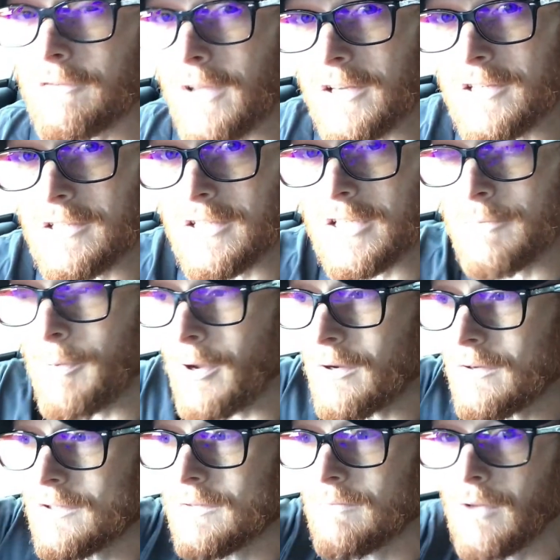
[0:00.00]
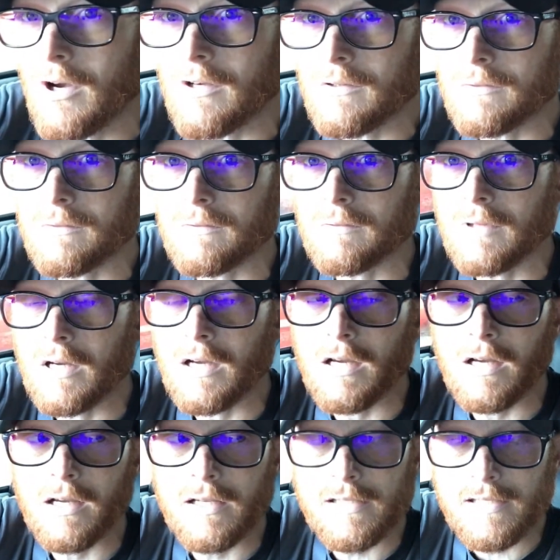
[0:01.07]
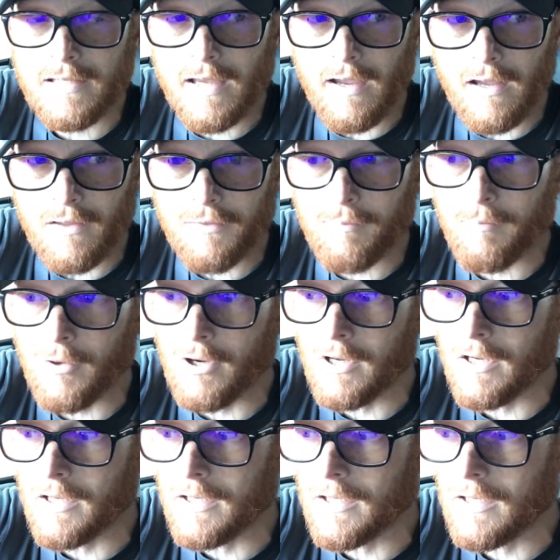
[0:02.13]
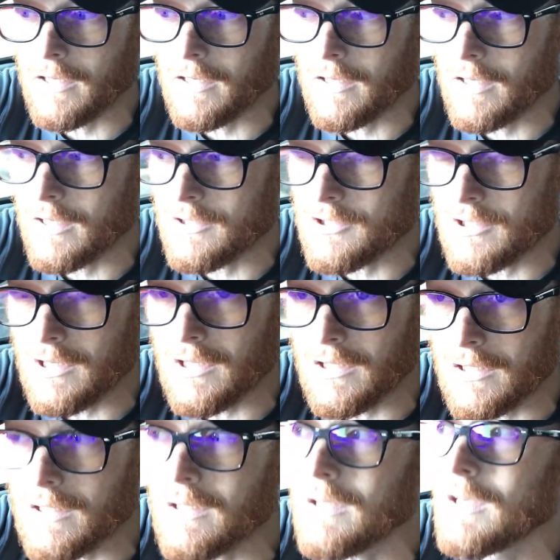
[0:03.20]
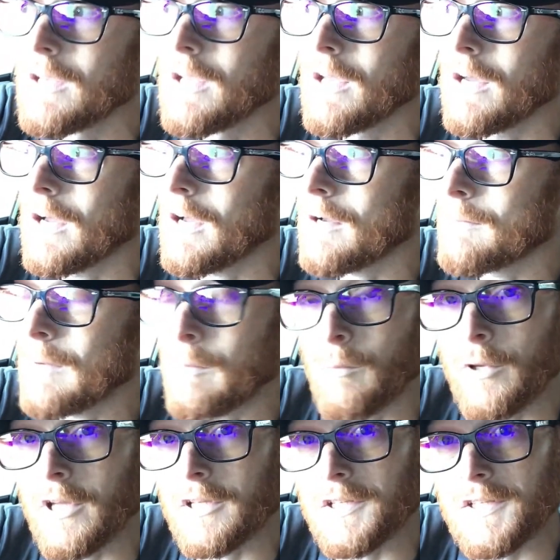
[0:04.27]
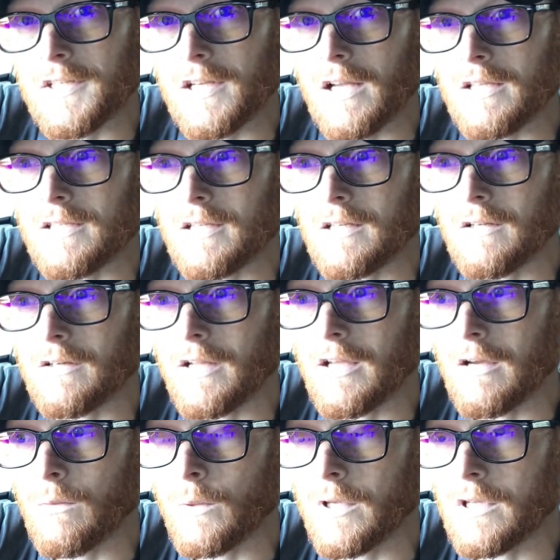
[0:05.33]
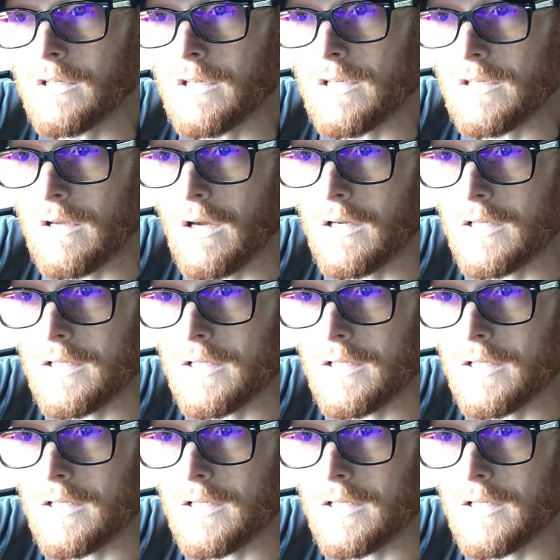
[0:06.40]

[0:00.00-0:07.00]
actually spoken to Michael South, my engineer, and we are discussing on how we can design a